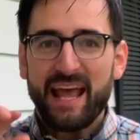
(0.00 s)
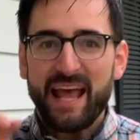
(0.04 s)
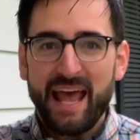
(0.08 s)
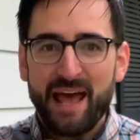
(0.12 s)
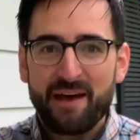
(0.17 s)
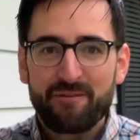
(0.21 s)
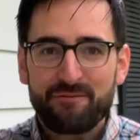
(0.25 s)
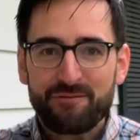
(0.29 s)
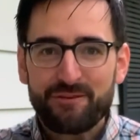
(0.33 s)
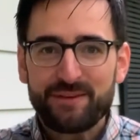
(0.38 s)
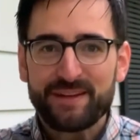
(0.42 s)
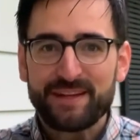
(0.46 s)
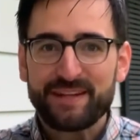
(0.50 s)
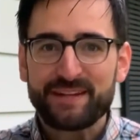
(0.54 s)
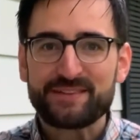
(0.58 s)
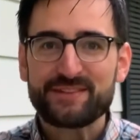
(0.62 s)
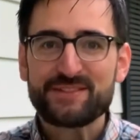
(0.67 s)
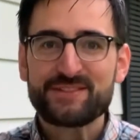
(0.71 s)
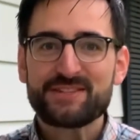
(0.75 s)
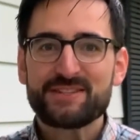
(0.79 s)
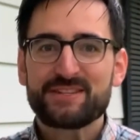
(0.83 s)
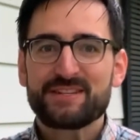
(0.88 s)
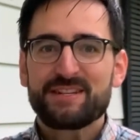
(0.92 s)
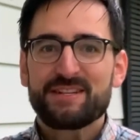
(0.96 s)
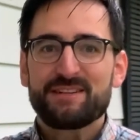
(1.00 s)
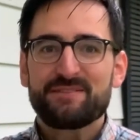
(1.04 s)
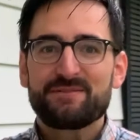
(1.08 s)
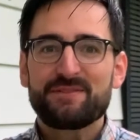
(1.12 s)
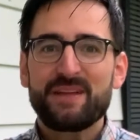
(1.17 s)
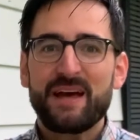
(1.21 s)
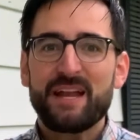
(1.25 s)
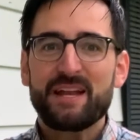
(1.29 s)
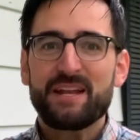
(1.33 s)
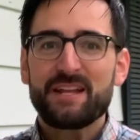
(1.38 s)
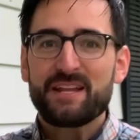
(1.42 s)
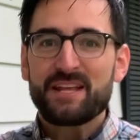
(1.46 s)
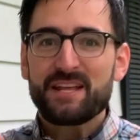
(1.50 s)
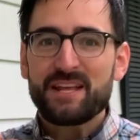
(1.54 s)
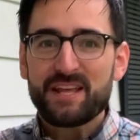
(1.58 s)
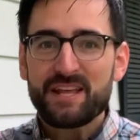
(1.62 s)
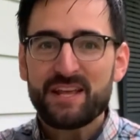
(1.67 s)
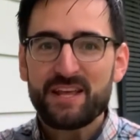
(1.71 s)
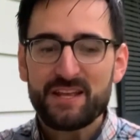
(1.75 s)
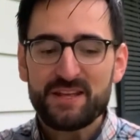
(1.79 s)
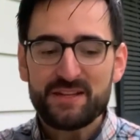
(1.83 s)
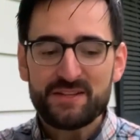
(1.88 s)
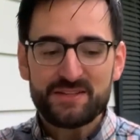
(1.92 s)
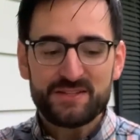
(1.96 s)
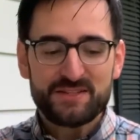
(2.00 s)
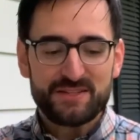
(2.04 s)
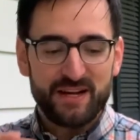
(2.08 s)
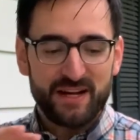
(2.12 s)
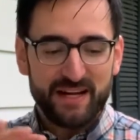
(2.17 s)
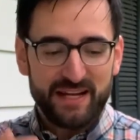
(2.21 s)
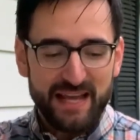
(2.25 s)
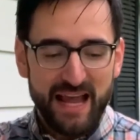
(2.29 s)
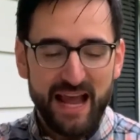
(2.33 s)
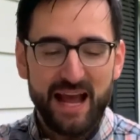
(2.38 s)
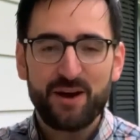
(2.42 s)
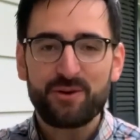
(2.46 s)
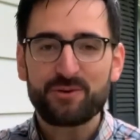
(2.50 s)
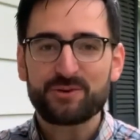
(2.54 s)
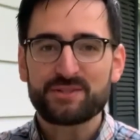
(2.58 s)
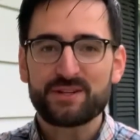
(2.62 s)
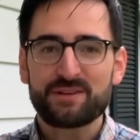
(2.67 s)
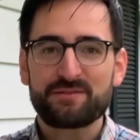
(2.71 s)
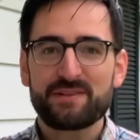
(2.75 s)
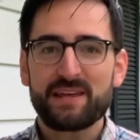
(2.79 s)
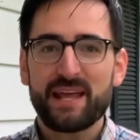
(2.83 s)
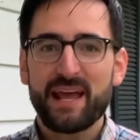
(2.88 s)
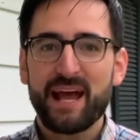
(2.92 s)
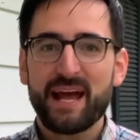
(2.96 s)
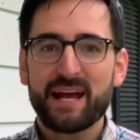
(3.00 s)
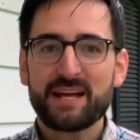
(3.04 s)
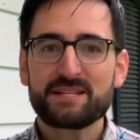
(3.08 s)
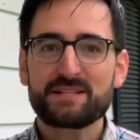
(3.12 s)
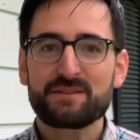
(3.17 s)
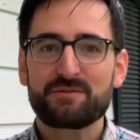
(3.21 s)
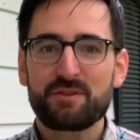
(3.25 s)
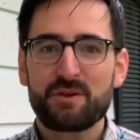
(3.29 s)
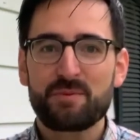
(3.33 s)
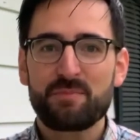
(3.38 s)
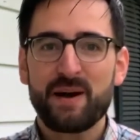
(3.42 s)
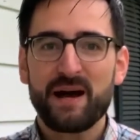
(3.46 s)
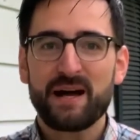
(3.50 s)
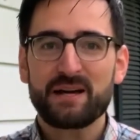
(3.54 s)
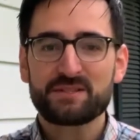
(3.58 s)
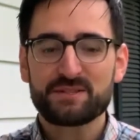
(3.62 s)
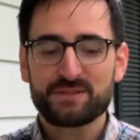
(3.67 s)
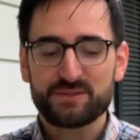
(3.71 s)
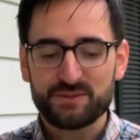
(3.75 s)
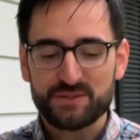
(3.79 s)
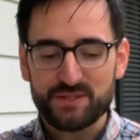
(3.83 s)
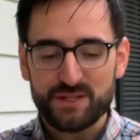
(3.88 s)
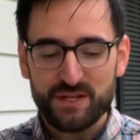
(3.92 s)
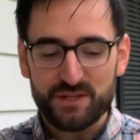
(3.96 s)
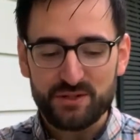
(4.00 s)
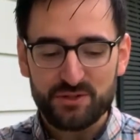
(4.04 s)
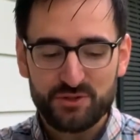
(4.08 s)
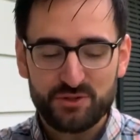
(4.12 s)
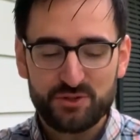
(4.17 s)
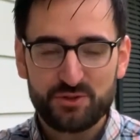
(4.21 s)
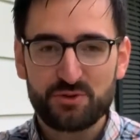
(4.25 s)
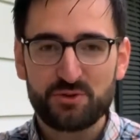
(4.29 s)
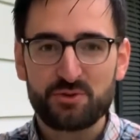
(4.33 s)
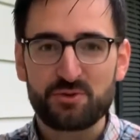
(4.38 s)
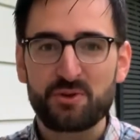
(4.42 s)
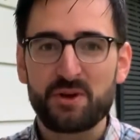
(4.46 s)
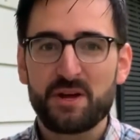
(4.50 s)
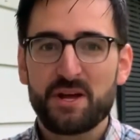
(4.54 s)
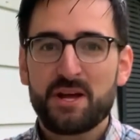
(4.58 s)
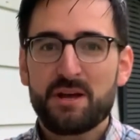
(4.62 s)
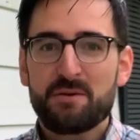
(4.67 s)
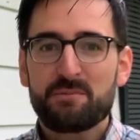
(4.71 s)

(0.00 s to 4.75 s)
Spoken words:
evidence that his account of the Acts of the Apostles is true.